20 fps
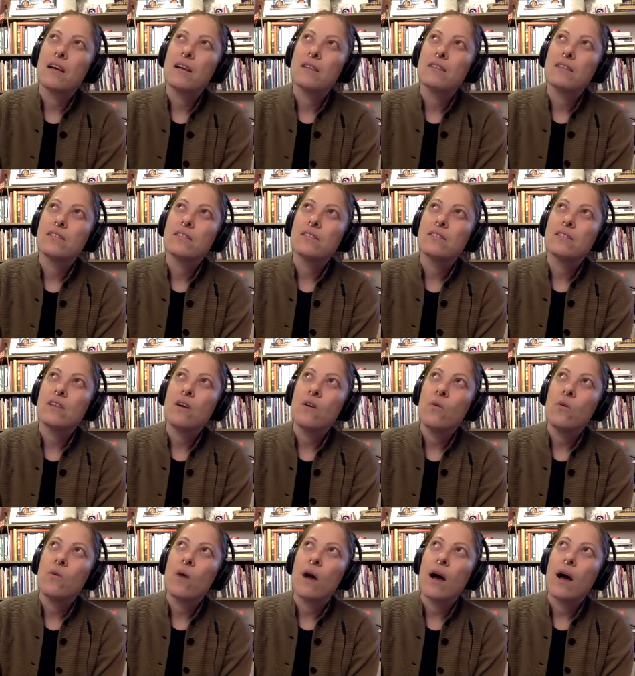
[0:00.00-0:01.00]

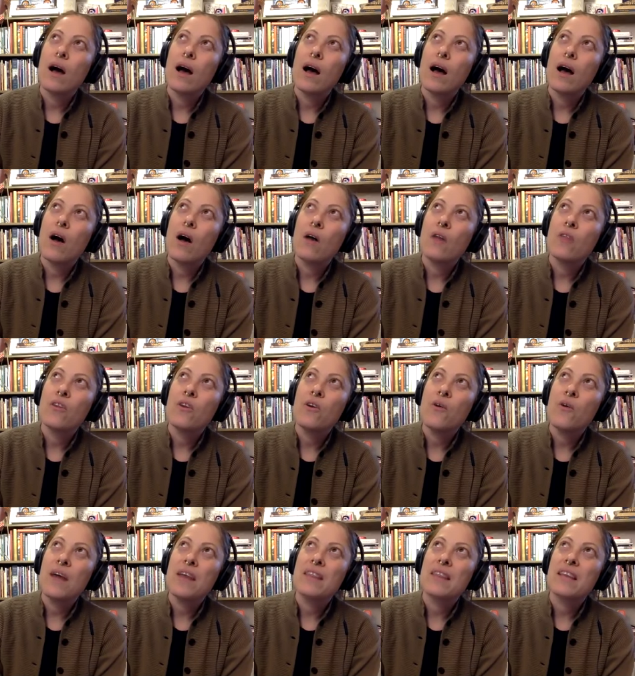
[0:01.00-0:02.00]
So,
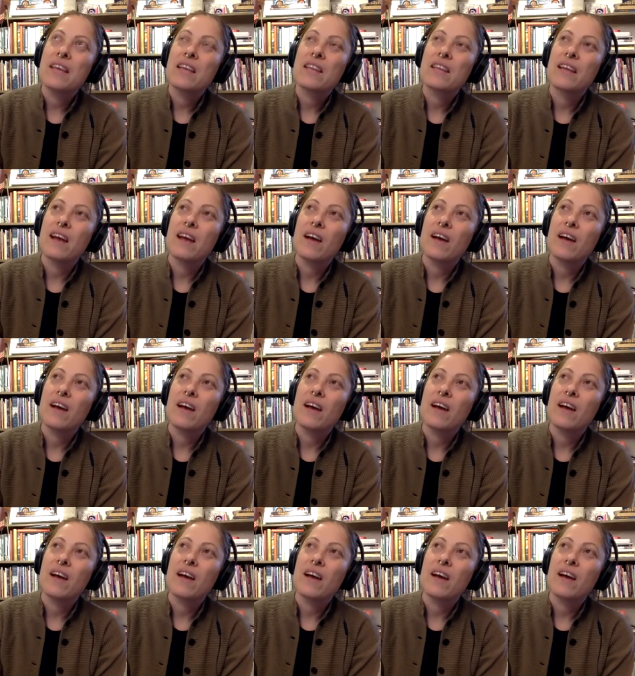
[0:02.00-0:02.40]
although I think,